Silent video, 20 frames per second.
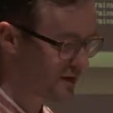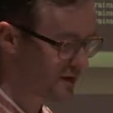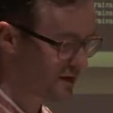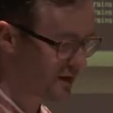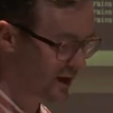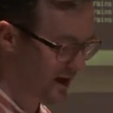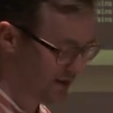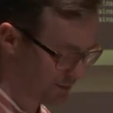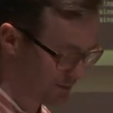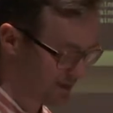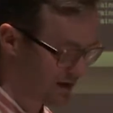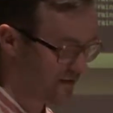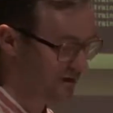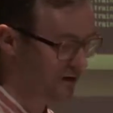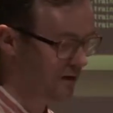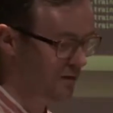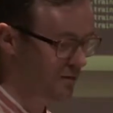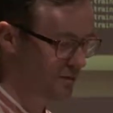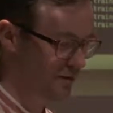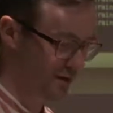it has been
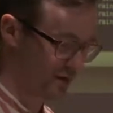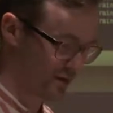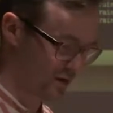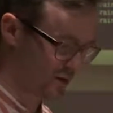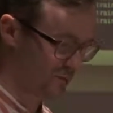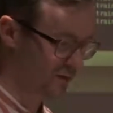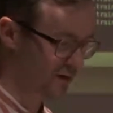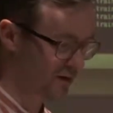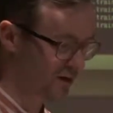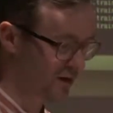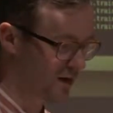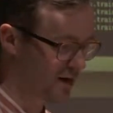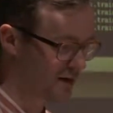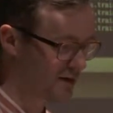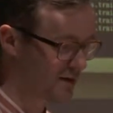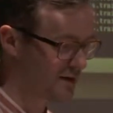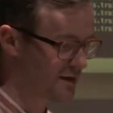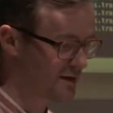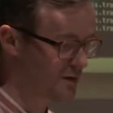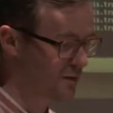developed in Super
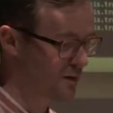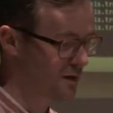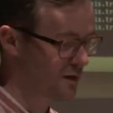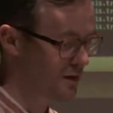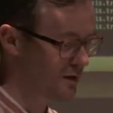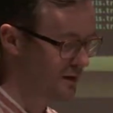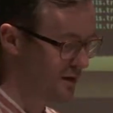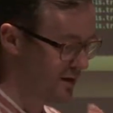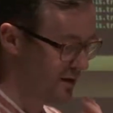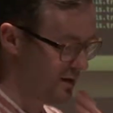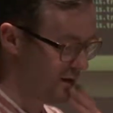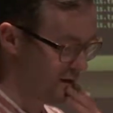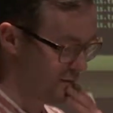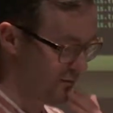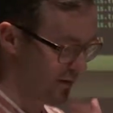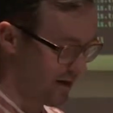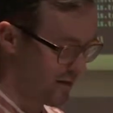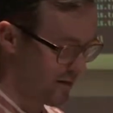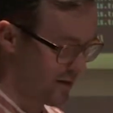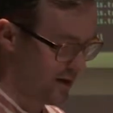Collider as well
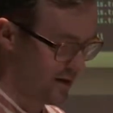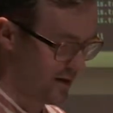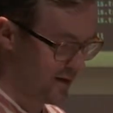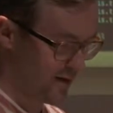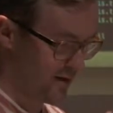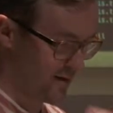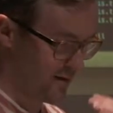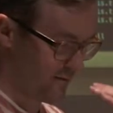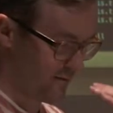by me